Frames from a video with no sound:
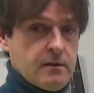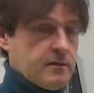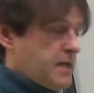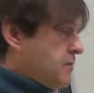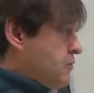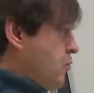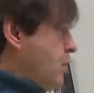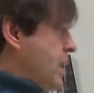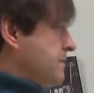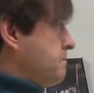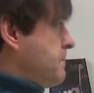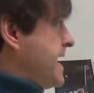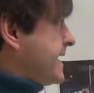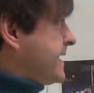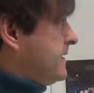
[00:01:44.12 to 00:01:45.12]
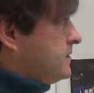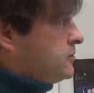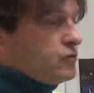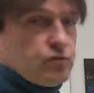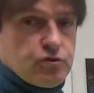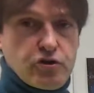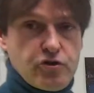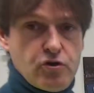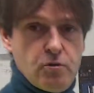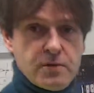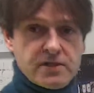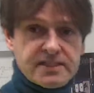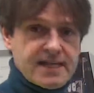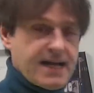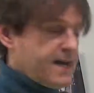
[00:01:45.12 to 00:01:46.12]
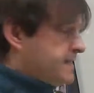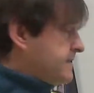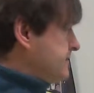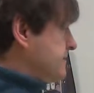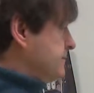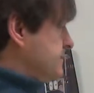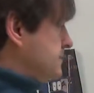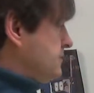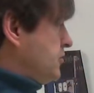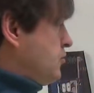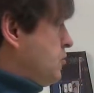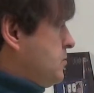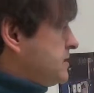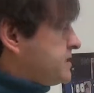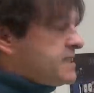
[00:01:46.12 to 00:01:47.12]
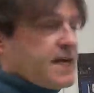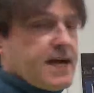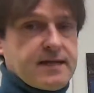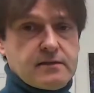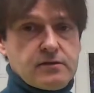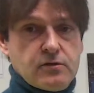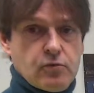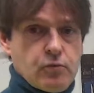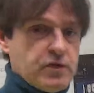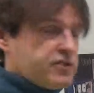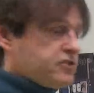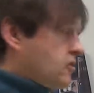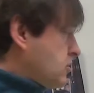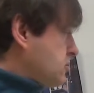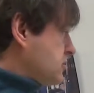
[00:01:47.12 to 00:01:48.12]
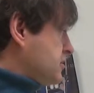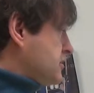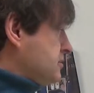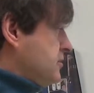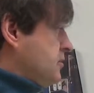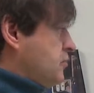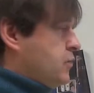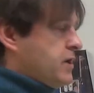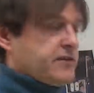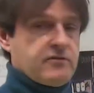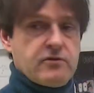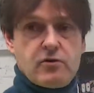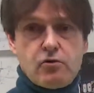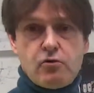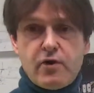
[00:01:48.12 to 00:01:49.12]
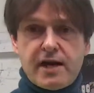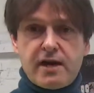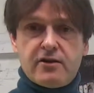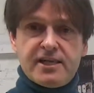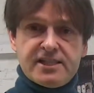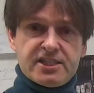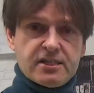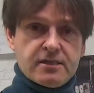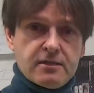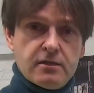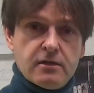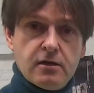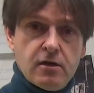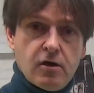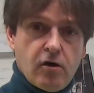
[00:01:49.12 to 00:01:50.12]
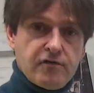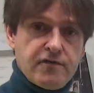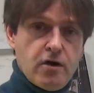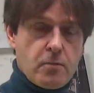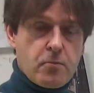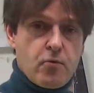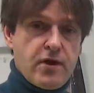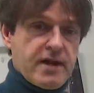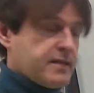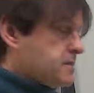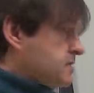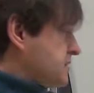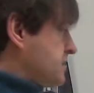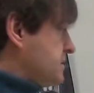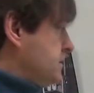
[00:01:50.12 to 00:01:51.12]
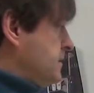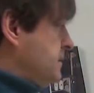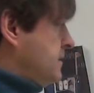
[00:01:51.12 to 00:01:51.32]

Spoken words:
Then we went back to the human side. The human side, we started with recognition of the operators.